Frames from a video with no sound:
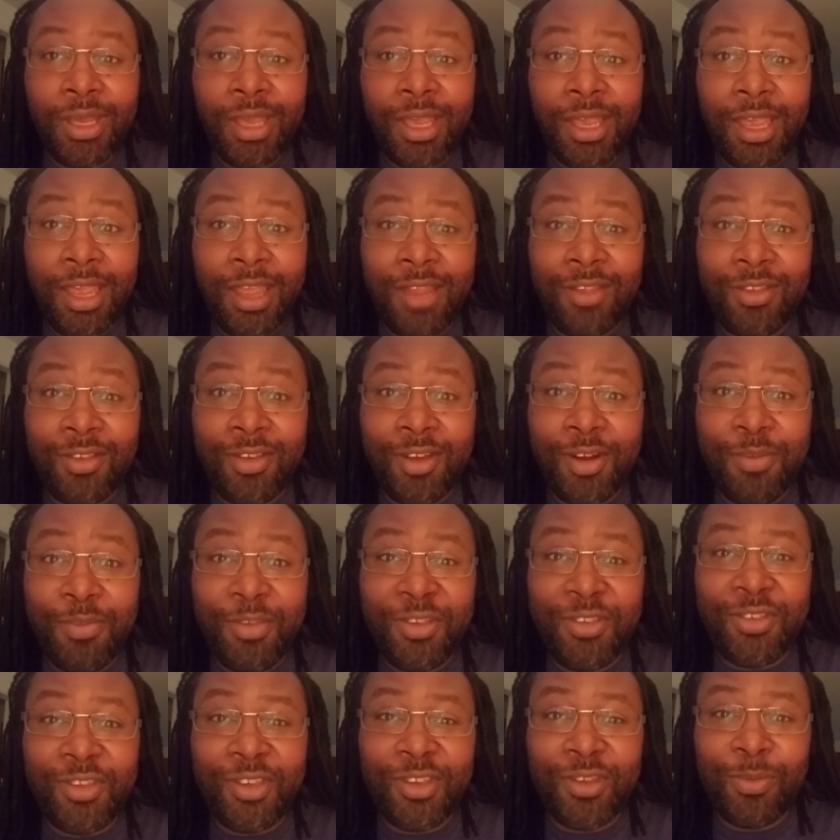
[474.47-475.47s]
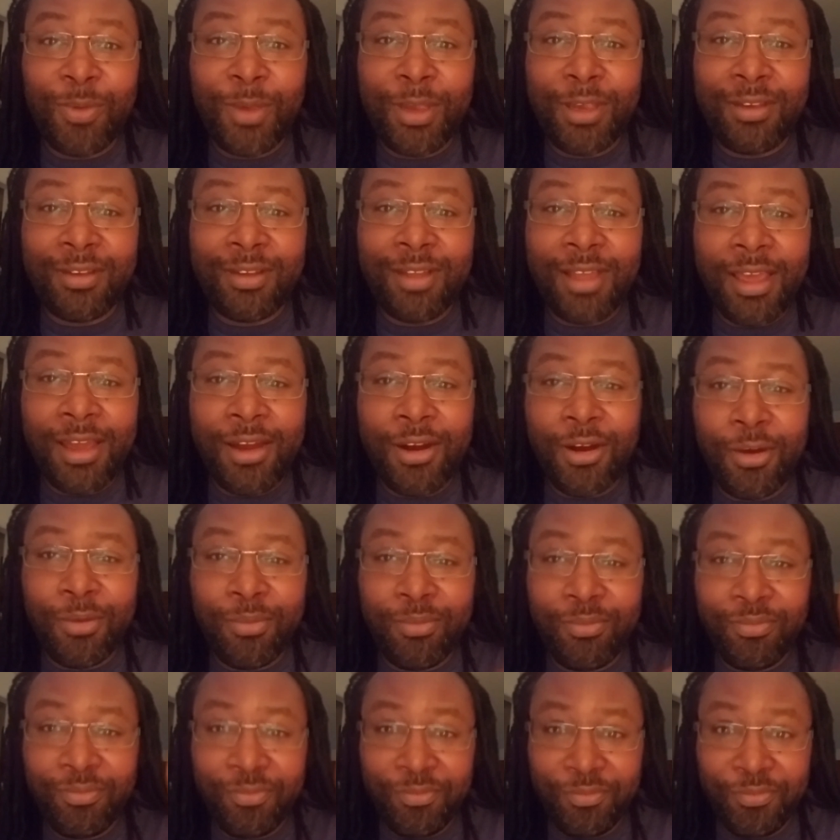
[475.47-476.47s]
it's going to be 6 weeks later.
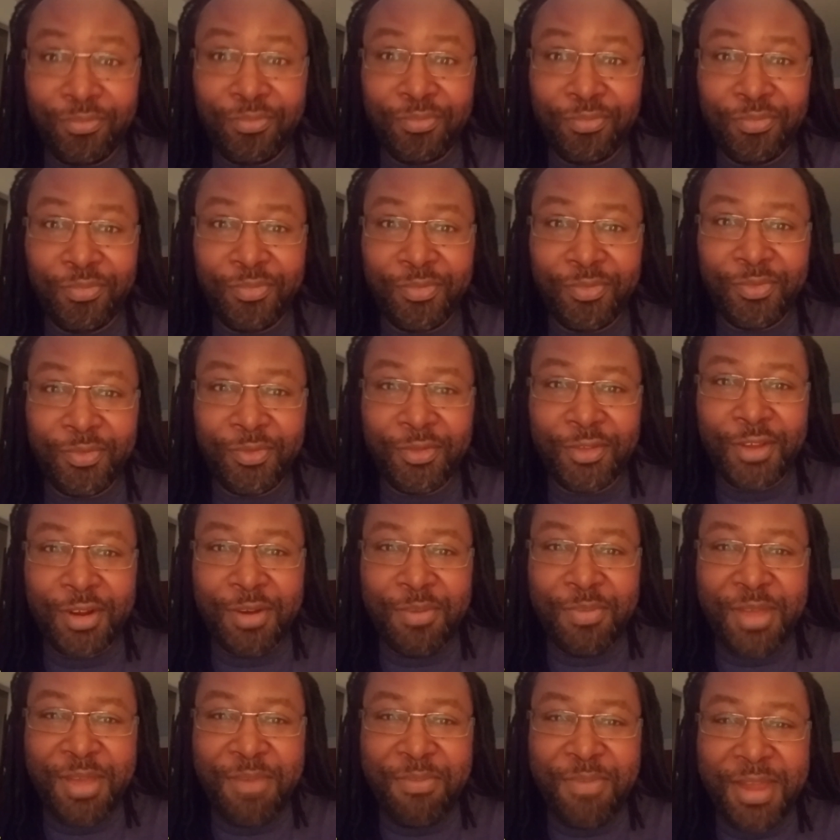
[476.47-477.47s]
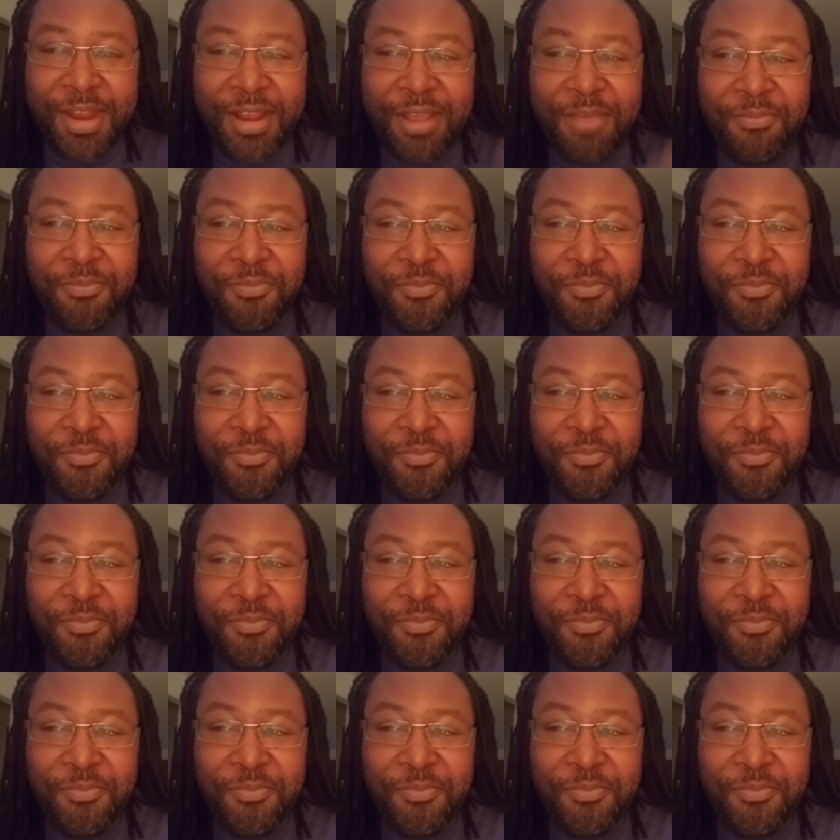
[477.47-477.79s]
It's going to be a minute.